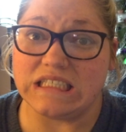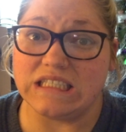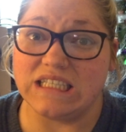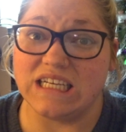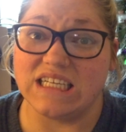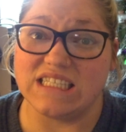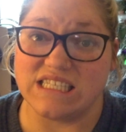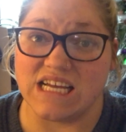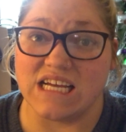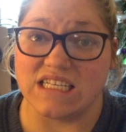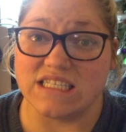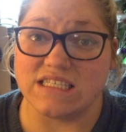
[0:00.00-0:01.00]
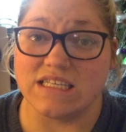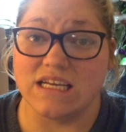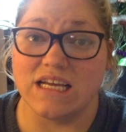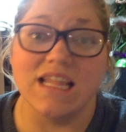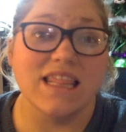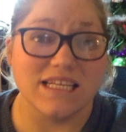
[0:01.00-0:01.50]
That sucks.
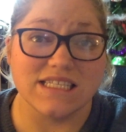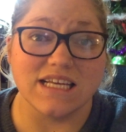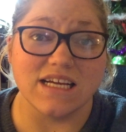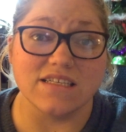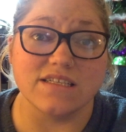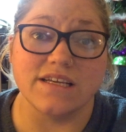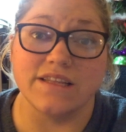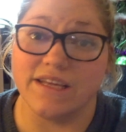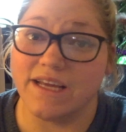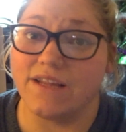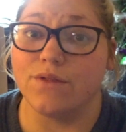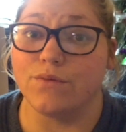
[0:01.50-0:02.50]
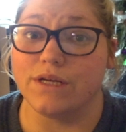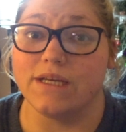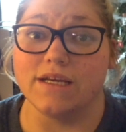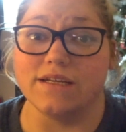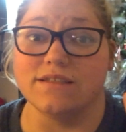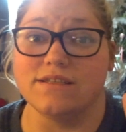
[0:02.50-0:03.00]
Sucks. And they had three
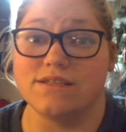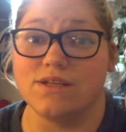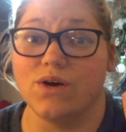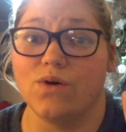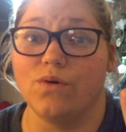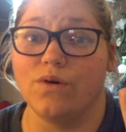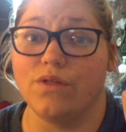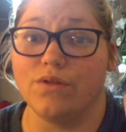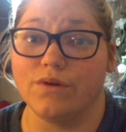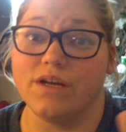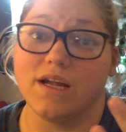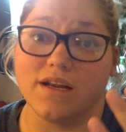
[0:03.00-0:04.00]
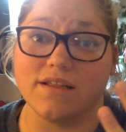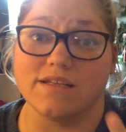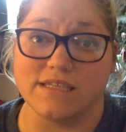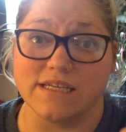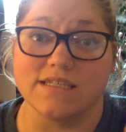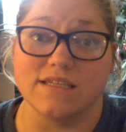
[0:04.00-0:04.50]
kids, so three out of the
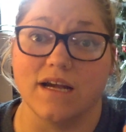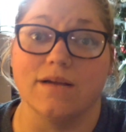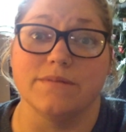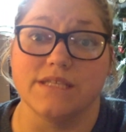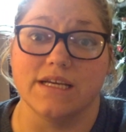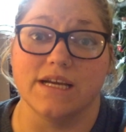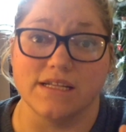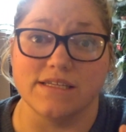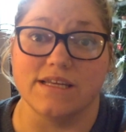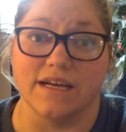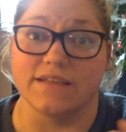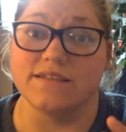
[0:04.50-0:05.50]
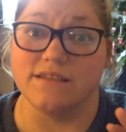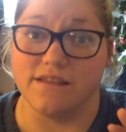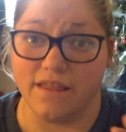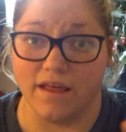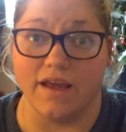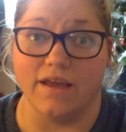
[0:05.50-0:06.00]
six times they had sex,
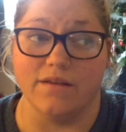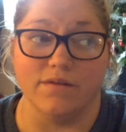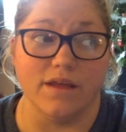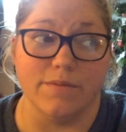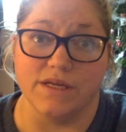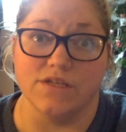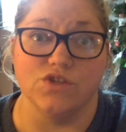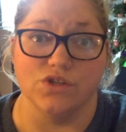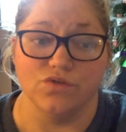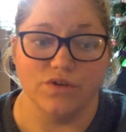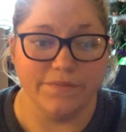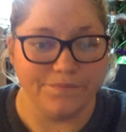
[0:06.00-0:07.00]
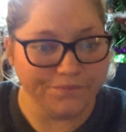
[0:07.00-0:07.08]
they they made children.